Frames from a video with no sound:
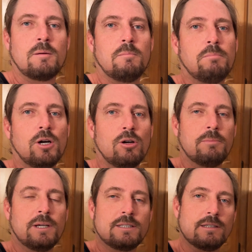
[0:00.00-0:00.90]

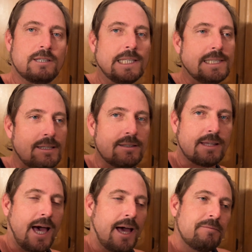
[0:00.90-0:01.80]
Boom, it's as easy as
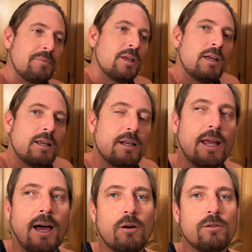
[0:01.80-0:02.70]
that.
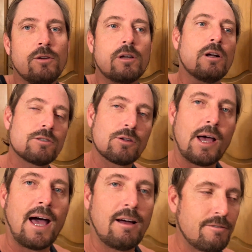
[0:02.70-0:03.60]
Now, you can also
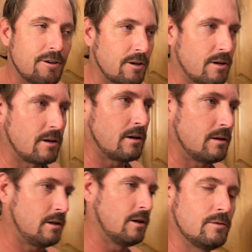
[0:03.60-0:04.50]
have her,
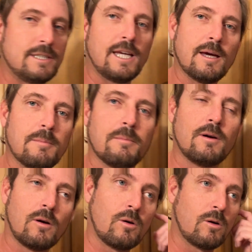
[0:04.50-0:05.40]
dim
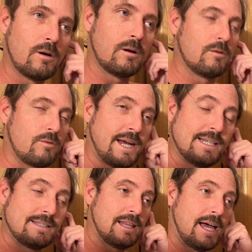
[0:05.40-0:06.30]
or
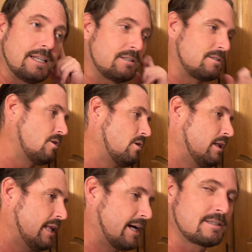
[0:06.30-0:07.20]
raise the lights. So
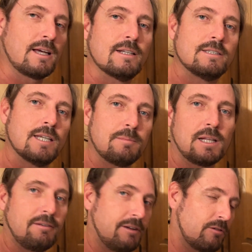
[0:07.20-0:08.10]
Alexa, dim the
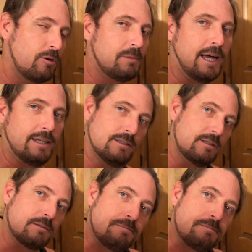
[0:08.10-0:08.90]
living room lights.